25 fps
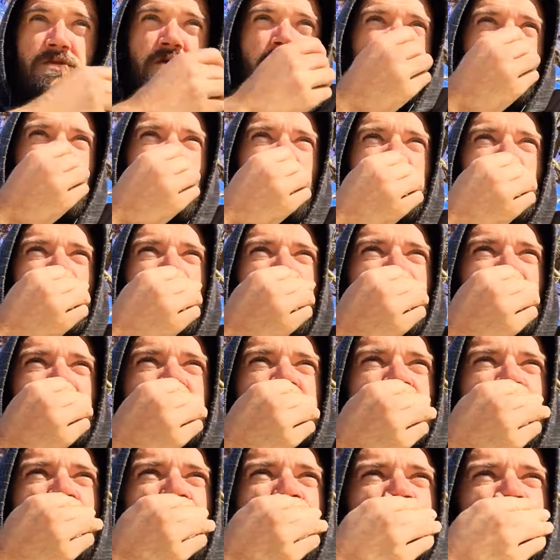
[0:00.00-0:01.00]
You can ride the wave
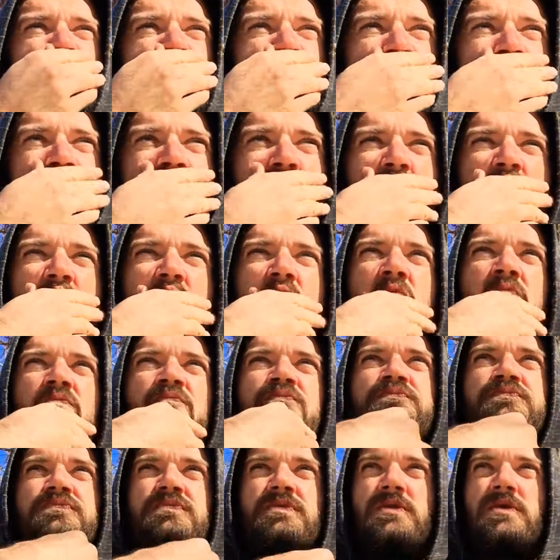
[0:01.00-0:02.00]
of change.
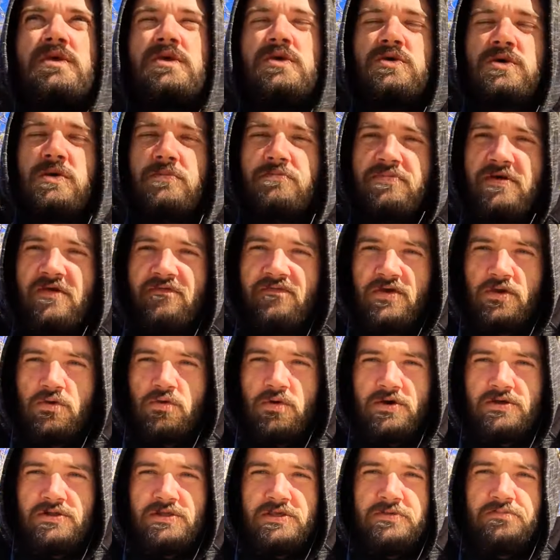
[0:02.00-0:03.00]
You can pivot
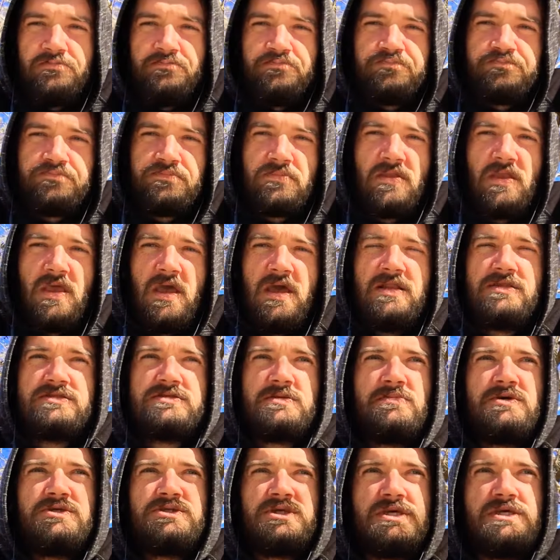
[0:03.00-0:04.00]
quickly. And
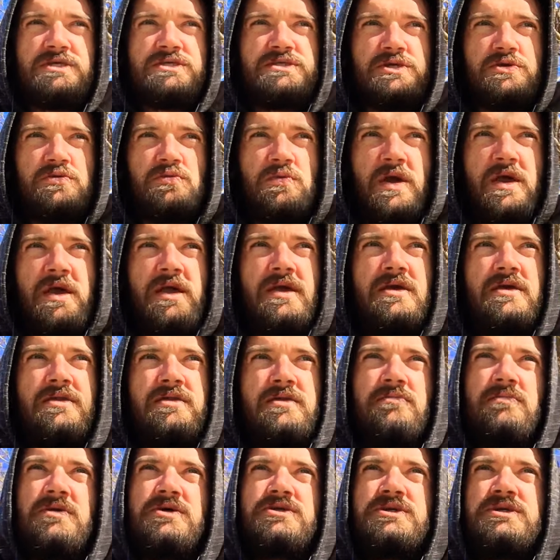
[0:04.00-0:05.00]
it's a much easier way
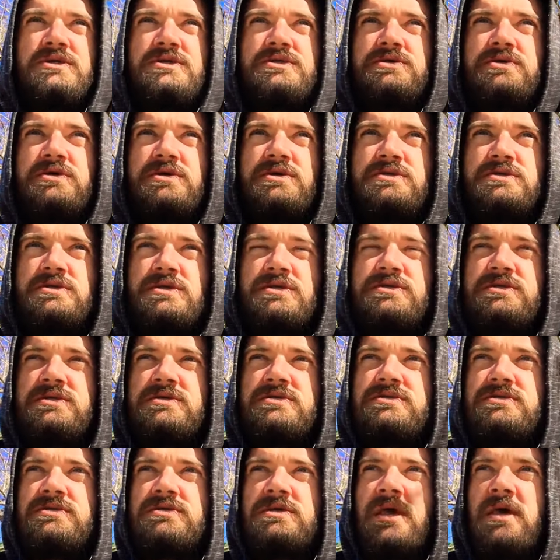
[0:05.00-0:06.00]
and a much easier
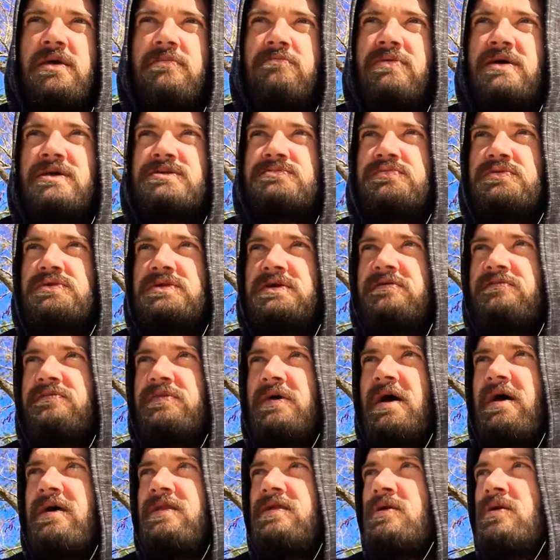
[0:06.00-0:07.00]
existence. And best believe
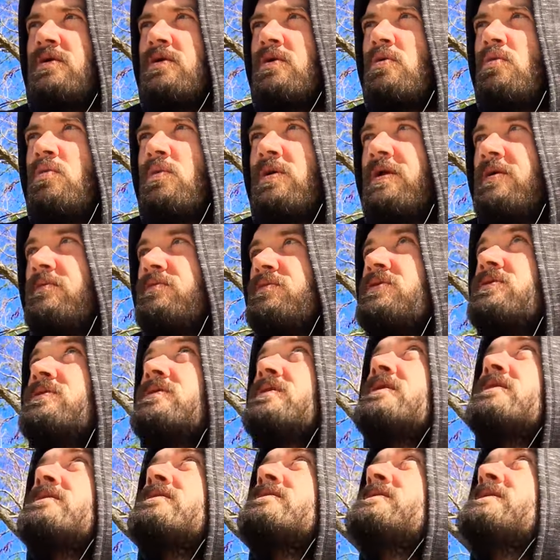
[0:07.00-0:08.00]
that
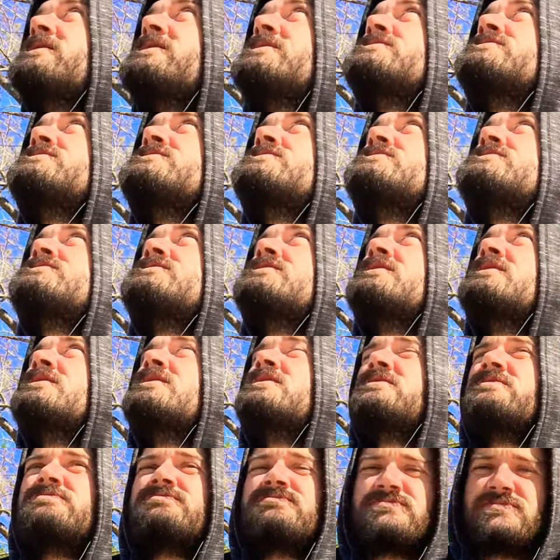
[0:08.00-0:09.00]
whatever needs
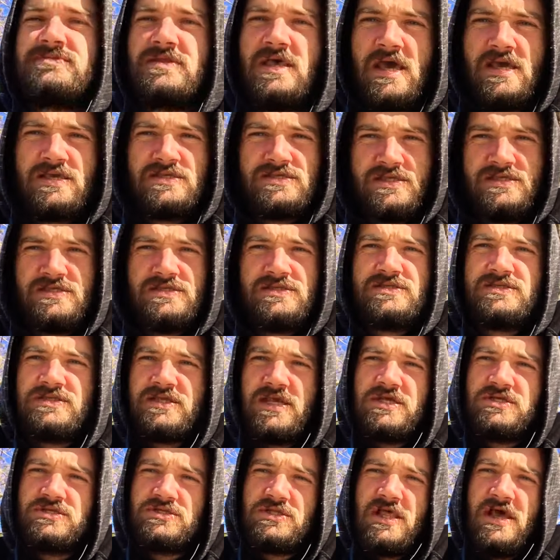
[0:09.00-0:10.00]
to exit
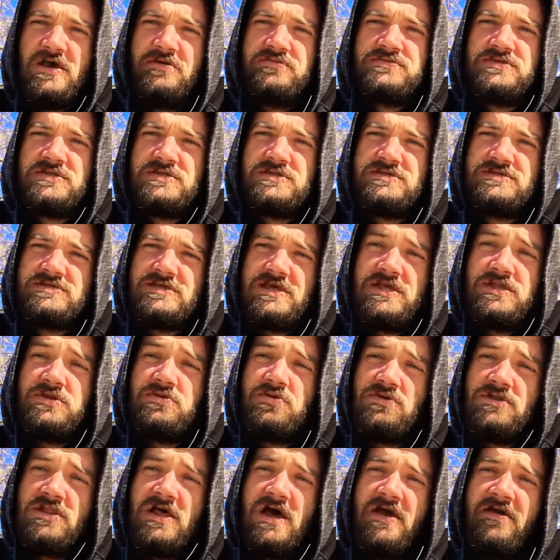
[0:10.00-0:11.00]
stage left in
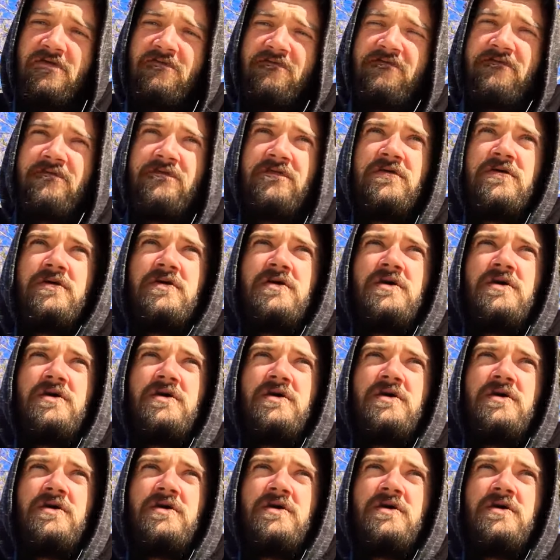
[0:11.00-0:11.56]
your life